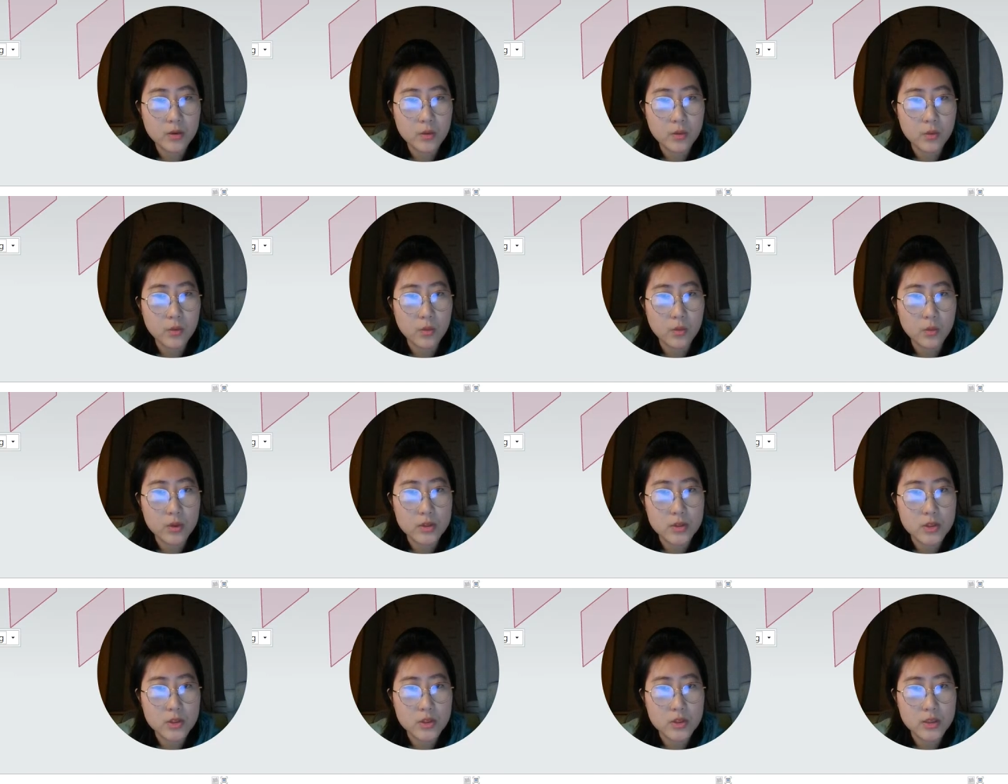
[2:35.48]

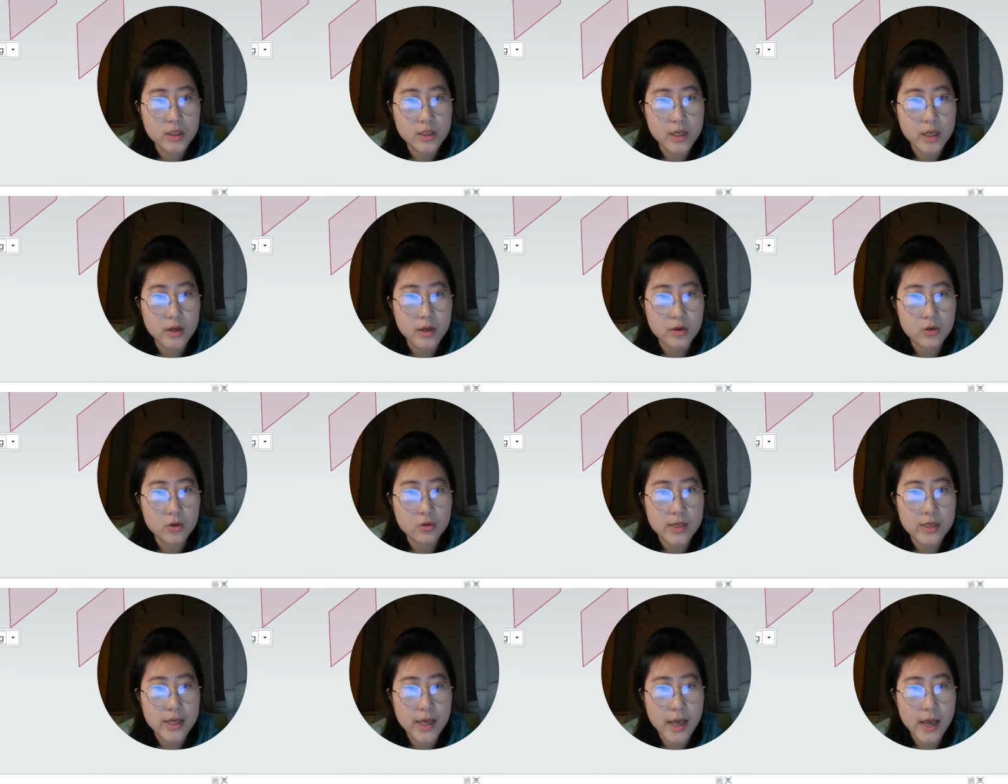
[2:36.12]
we just can
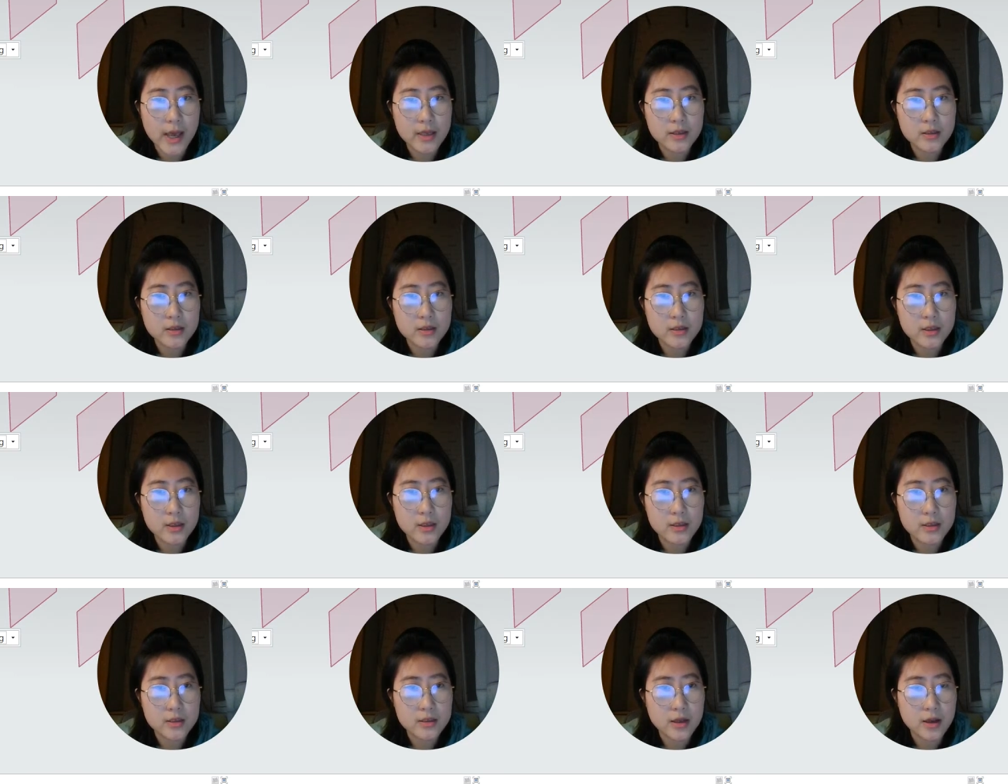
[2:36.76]
create
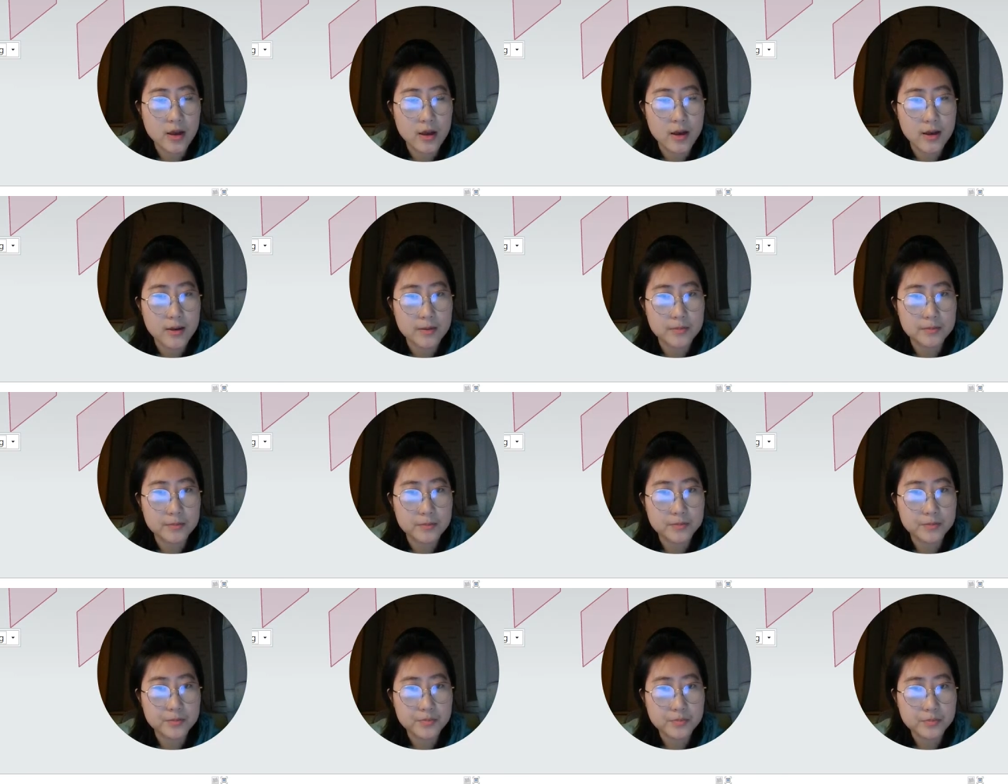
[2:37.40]
it,
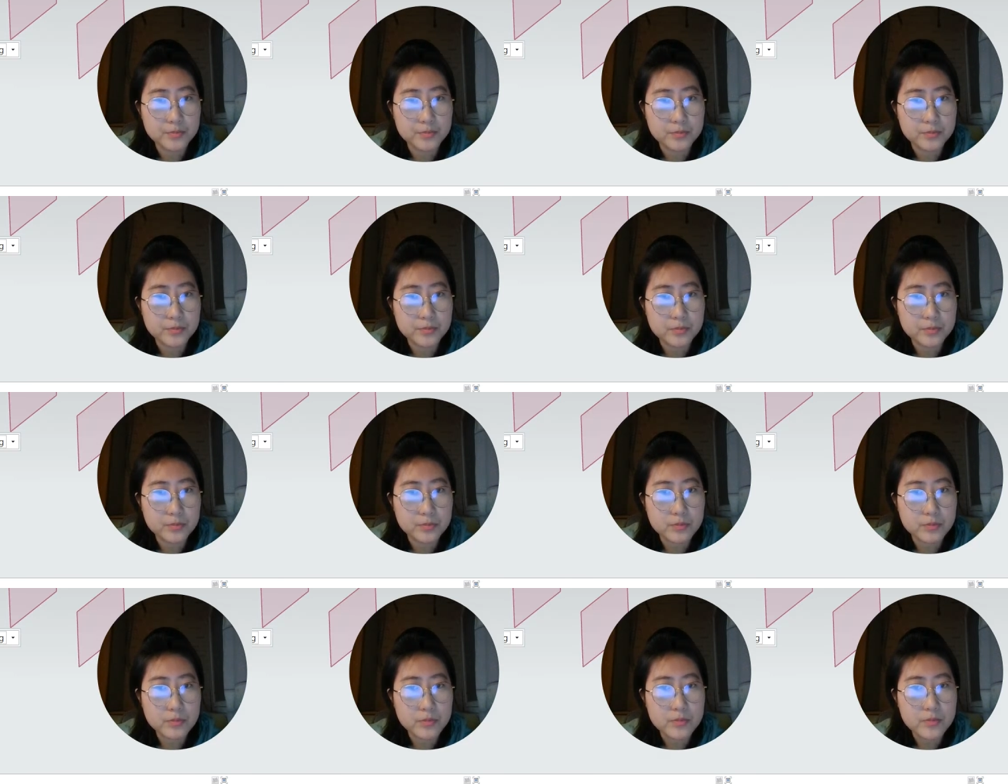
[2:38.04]

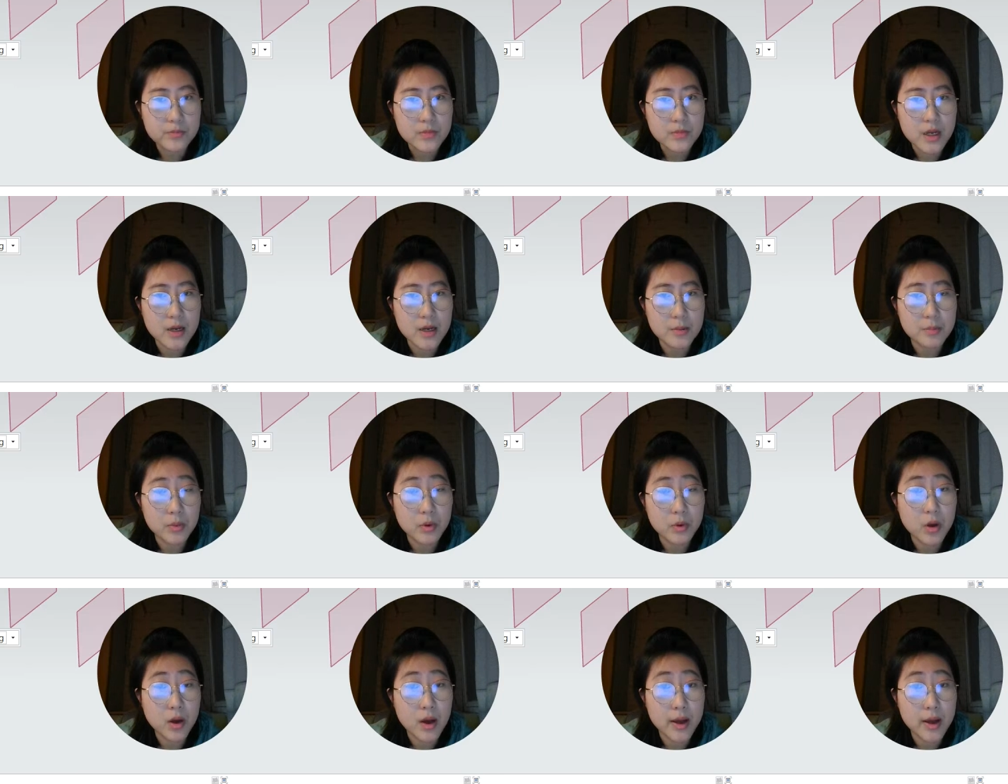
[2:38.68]
a
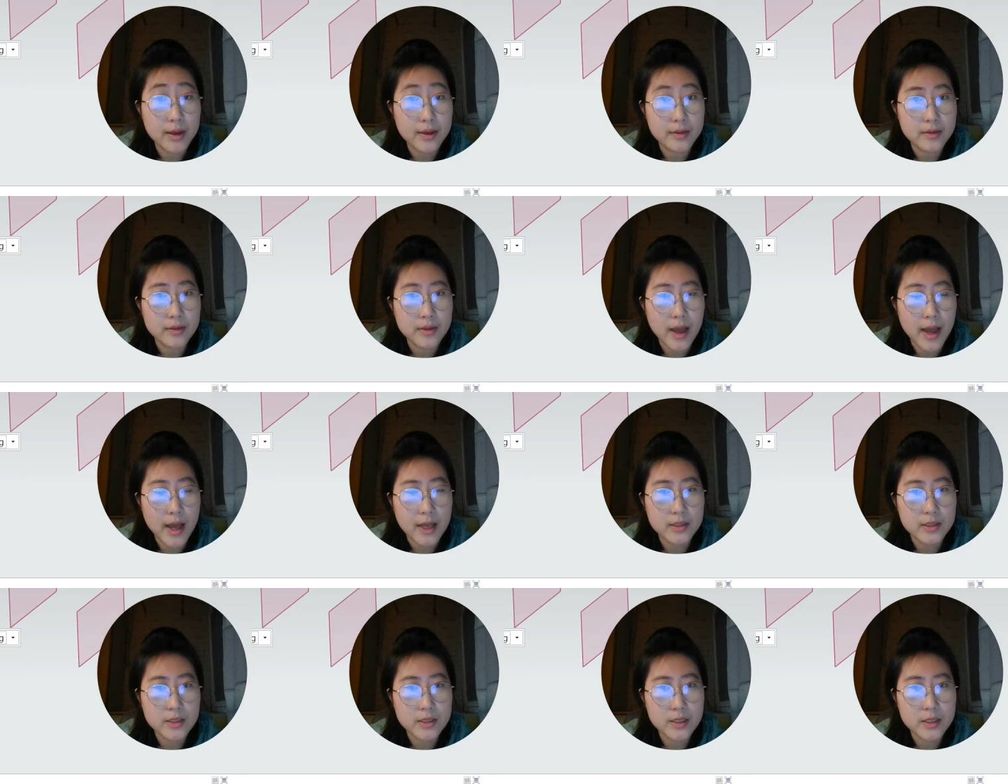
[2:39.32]
plane
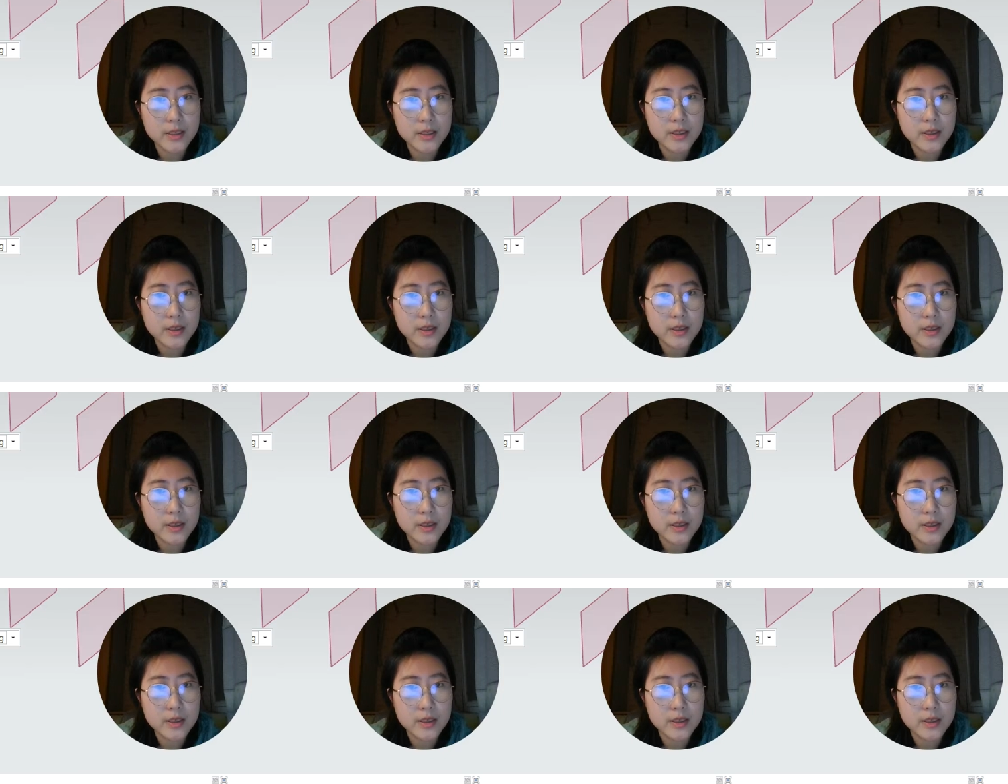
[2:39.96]
that